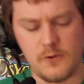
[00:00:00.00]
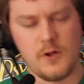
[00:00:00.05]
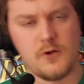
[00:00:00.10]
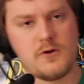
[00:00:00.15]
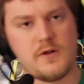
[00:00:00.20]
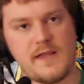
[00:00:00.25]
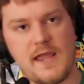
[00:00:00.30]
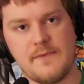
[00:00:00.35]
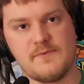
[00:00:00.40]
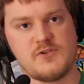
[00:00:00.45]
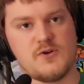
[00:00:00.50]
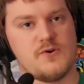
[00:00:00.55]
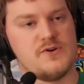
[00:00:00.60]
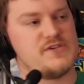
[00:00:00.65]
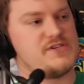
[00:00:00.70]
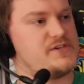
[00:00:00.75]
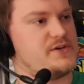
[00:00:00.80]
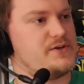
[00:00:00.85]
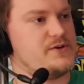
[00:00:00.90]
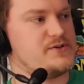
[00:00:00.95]
local game
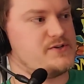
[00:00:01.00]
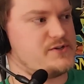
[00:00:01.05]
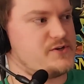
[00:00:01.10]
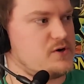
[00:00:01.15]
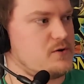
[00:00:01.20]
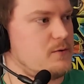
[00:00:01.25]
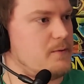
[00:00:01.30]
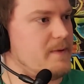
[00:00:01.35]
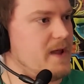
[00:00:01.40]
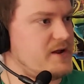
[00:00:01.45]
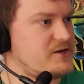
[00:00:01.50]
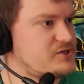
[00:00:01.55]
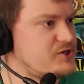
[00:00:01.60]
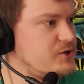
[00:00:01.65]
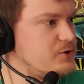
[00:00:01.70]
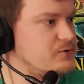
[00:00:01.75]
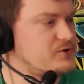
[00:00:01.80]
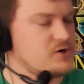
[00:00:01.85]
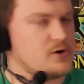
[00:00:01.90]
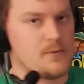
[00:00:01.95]
stores still using Tournament Pack
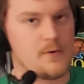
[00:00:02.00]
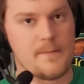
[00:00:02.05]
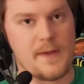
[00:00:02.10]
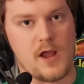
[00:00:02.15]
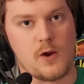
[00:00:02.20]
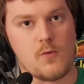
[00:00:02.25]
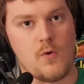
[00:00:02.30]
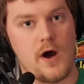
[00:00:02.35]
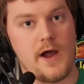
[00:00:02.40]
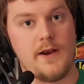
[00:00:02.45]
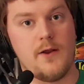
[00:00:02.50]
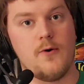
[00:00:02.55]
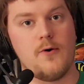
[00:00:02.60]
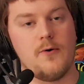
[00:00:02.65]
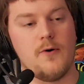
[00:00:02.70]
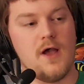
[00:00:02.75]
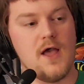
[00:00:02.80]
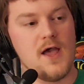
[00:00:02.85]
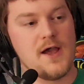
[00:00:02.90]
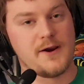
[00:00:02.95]
2. Tournament Pack 1,
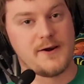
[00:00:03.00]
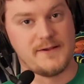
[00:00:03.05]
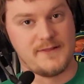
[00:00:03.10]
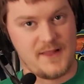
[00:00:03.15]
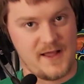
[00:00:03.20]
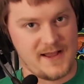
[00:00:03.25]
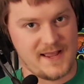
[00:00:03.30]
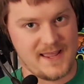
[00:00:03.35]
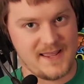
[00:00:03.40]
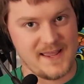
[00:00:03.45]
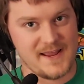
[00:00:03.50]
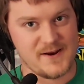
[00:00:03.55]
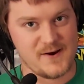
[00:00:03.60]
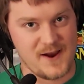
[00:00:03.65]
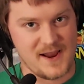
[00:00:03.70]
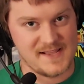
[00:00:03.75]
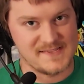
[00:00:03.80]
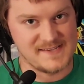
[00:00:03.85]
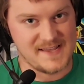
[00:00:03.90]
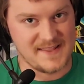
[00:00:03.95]
oh, good luck getting your
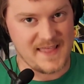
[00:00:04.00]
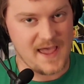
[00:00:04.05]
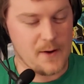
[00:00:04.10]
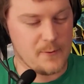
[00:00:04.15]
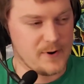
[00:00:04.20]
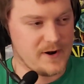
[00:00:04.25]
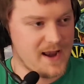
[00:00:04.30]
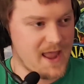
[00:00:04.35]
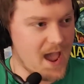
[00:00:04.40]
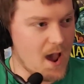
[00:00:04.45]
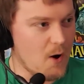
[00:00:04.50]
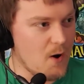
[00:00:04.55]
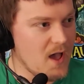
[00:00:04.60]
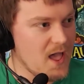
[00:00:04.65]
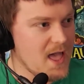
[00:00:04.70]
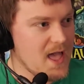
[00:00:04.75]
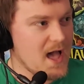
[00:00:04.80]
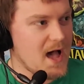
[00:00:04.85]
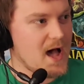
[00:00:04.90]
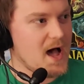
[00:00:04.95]
hands on that one now.
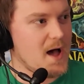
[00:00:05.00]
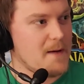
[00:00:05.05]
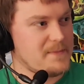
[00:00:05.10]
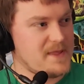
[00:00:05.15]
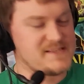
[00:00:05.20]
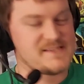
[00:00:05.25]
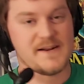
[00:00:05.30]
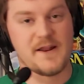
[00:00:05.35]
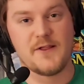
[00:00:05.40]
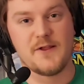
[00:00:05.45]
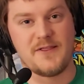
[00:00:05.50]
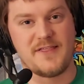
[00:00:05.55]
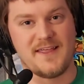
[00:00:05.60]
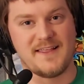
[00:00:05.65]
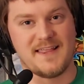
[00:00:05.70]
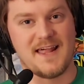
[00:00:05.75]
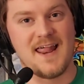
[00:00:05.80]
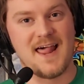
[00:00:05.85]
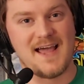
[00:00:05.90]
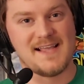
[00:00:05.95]
That's another
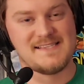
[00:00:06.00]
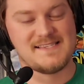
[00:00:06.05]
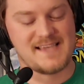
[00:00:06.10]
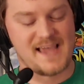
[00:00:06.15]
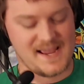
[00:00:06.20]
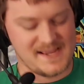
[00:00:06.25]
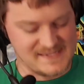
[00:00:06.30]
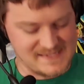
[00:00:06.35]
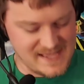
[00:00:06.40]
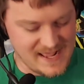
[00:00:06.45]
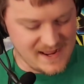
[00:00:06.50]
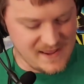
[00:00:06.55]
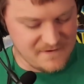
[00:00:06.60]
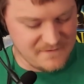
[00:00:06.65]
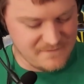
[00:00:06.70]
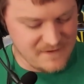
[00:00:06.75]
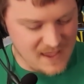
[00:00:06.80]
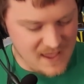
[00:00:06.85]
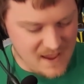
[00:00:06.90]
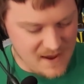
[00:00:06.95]
thing that I'd say is that
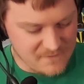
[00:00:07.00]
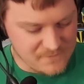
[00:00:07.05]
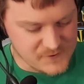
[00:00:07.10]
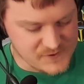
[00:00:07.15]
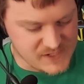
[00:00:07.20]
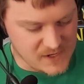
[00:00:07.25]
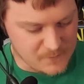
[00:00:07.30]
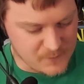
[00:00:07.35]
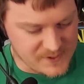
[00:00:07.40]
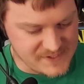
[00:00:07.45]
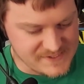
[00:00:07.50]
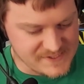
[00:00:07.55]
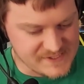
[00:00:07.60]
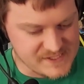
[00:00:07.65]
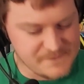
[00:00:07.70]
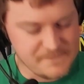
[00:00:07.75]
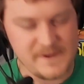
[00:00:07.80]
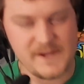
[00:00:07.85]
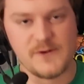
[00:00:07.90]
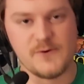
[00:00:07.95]
if for some reason
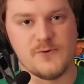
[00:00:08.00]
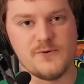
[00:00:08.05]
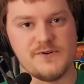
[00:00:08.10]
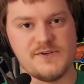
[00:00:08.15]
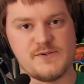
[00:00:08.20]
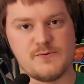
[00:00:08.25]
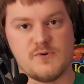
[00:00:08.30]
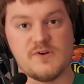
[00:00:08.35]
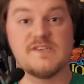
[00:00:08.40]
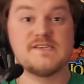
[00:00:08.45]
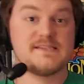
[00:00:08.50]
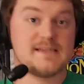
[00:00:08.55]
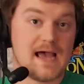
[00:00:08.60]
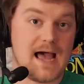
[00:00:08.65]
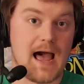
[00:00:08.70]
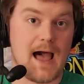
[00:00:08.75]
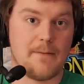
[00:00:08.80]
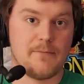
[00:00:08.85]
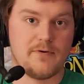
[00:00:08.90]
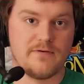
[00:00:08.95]
Speed Duels were to
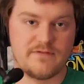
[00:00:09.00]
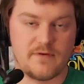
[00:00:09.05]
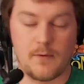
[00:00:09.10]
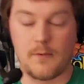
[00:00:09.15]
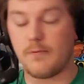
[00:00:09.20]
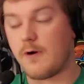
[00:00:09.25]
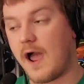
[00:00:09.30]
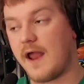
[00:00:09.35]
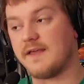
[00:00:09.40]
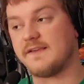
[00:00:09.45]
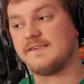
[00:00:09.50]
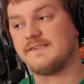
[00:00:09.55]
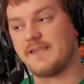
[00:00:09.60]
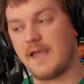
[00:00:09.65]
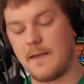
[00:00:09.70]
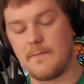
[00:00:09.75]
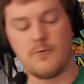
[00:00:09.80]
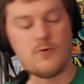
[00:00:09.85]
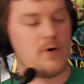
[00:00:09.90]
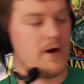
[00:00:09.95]
stop from a product
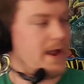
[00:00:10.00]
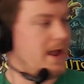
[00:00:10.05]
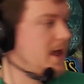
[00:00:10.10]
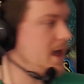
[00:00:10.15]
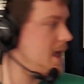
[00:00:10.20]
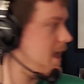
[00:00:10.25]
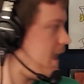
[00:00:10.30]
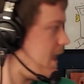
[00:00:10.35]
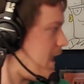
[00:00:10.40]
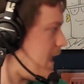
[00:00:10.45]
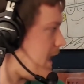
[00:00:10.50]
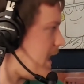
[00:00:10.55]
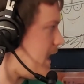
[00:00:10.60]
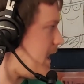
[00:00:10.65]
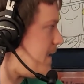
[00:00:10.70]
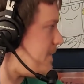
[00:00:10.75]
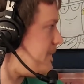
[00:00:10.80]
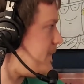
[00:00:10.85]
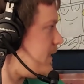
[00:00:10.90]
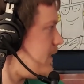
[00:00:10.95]
standpoint,
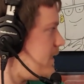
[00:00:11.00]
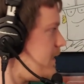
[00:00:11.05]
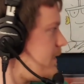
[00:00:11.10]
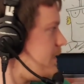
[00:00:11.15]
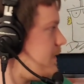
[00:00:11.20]
um,